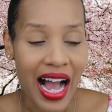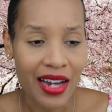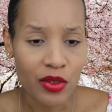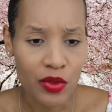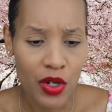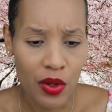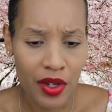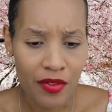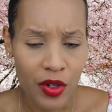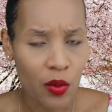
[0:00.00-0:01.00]
don't know
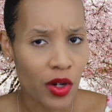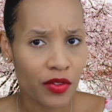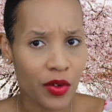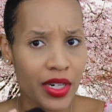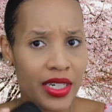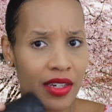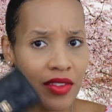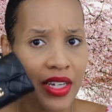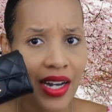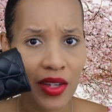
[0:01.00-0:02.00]
if it'll work for any of
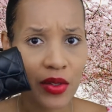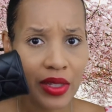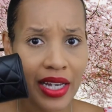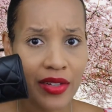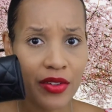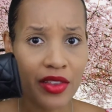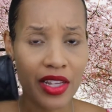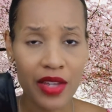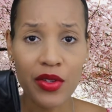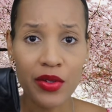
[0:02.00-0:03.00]
the other leather
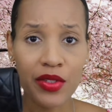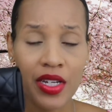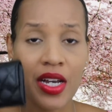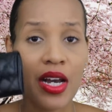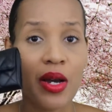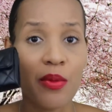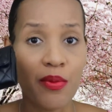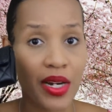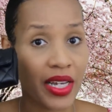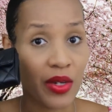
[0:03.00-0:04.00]
leathers
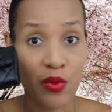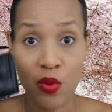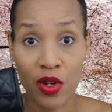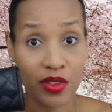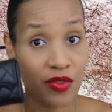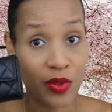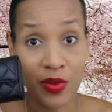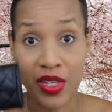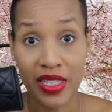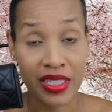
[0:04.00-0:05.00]
but it worked for
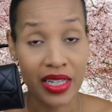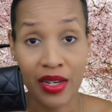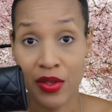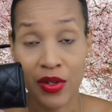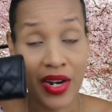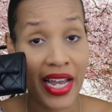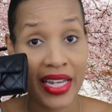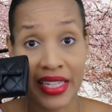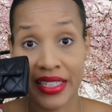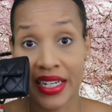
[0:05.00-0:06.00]
this leather
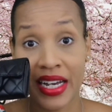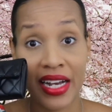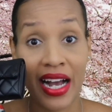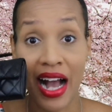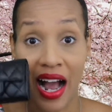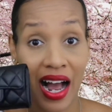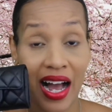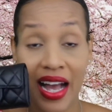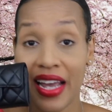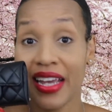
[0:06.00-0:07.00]
and
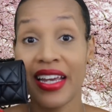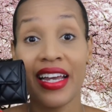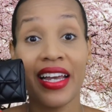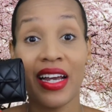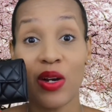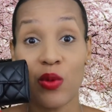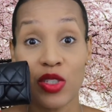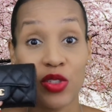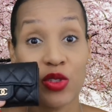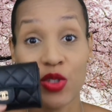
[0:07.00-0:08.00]
I was
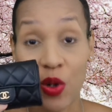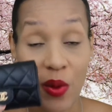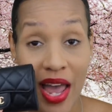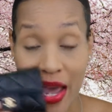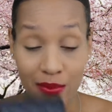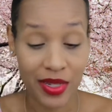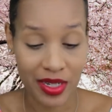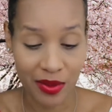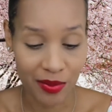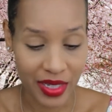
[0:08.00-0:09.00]
so happy
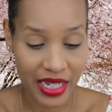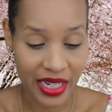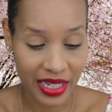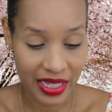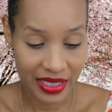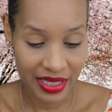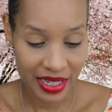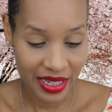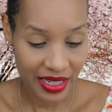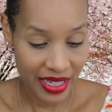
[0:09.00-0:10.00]
because
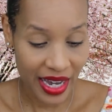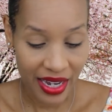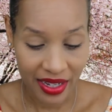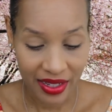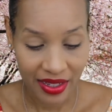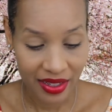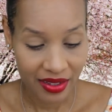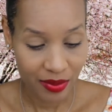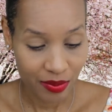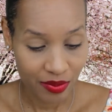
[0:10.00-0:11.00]
yeah
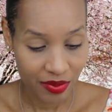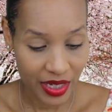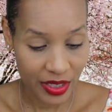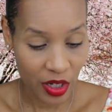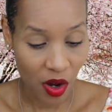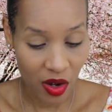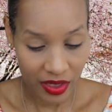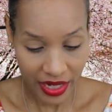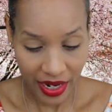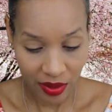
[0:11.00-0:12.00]
it's gone
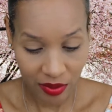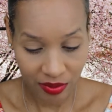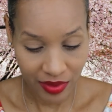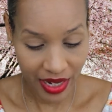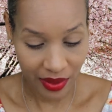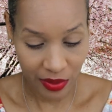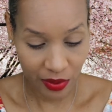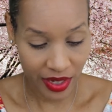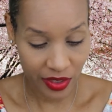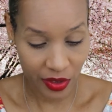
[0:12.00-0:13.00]
now yeah, the
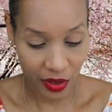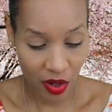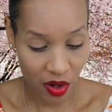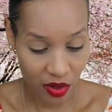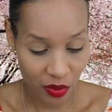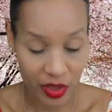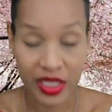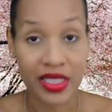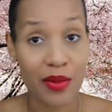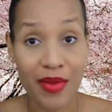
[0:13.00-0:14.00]
scratches are gone, which
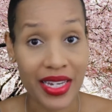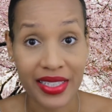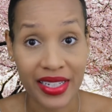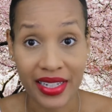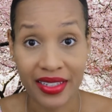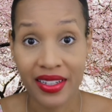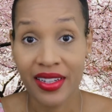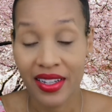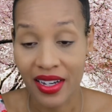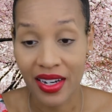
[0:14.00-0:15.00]
is amazing.
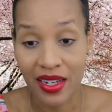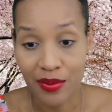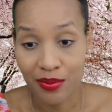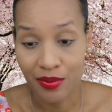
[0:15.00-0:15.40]
Um,